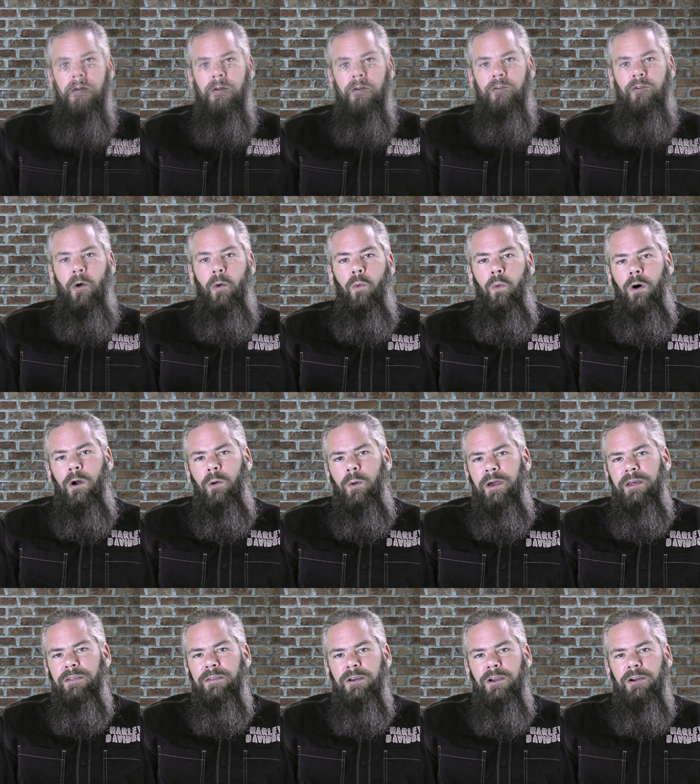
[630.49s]
So what do
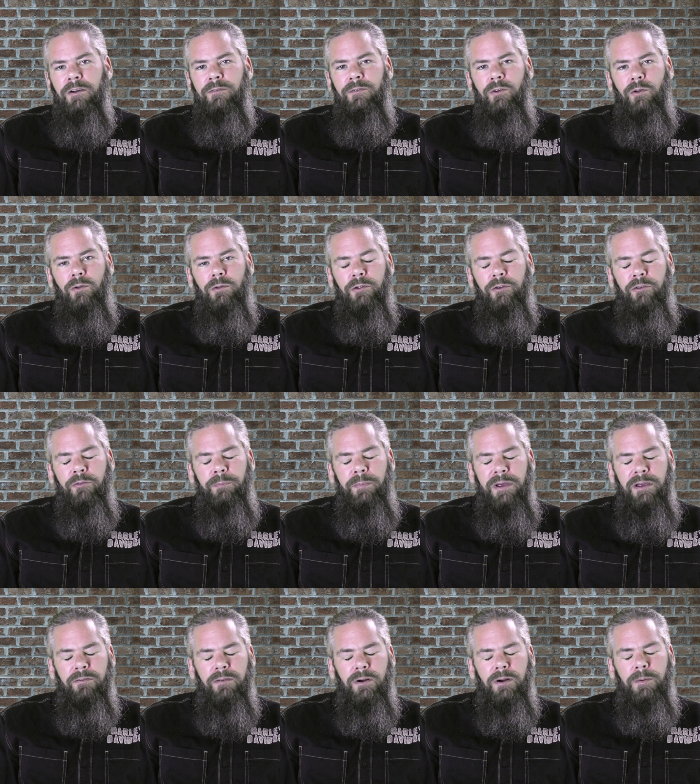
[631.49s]
I think of Noodler's
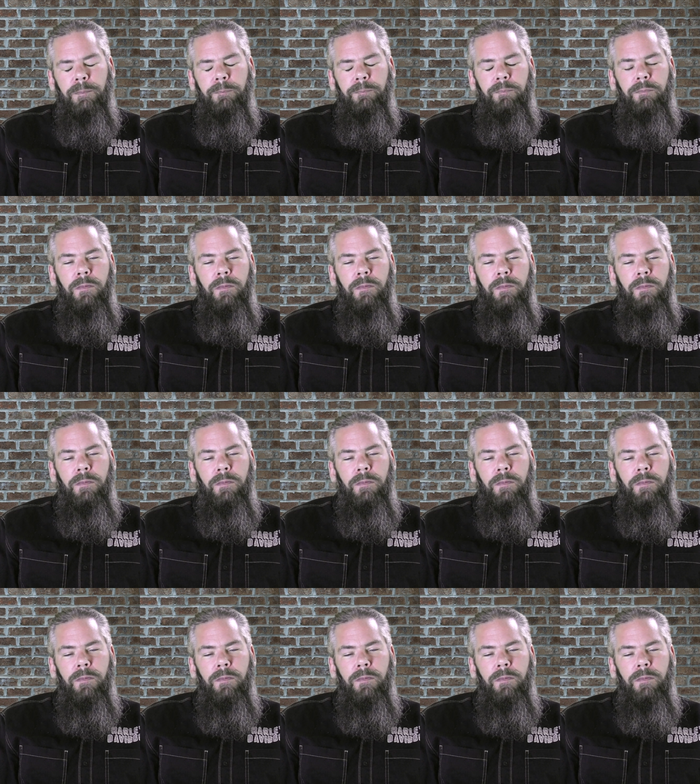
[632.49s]
Beaver?